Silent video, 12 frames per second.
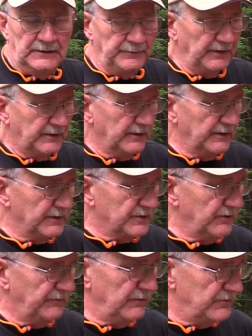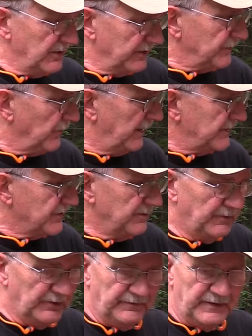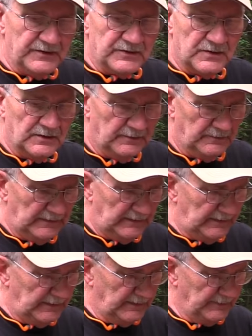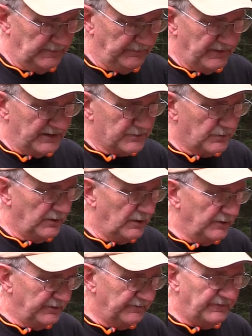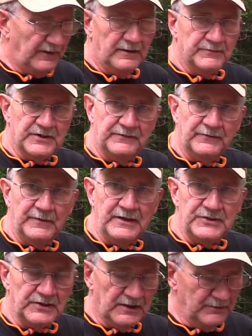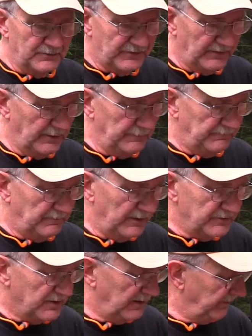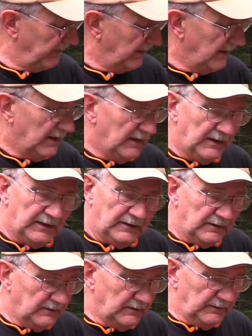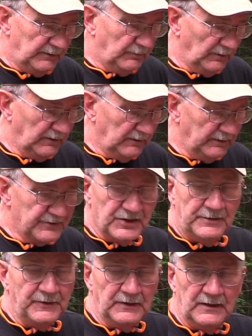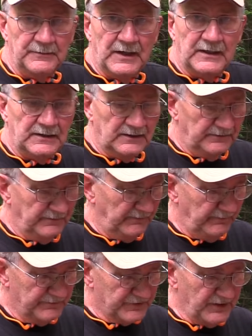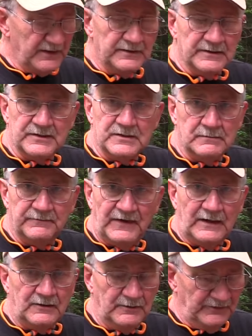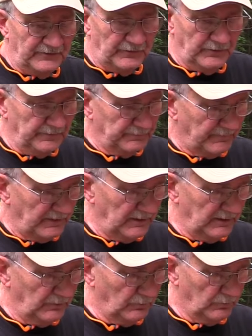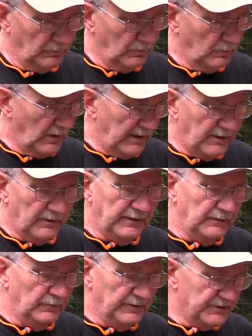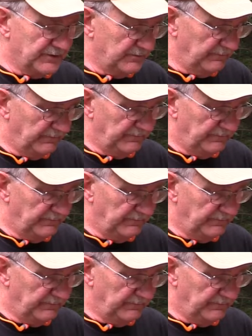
Because if you just watch the movies, um, if that's where all your firearms information comes from, most of it, you really legitimately might not have even seen this firearm before, uh, where it was